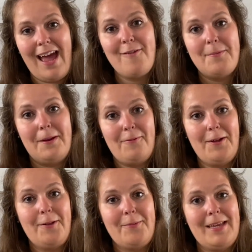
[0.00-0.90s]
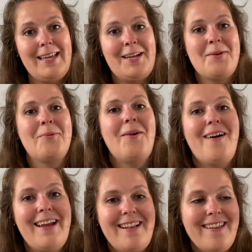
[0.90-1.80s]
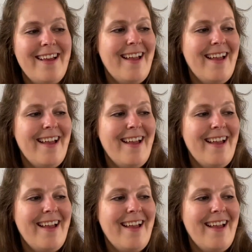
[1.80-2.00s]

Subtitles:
haven't been filming in a while,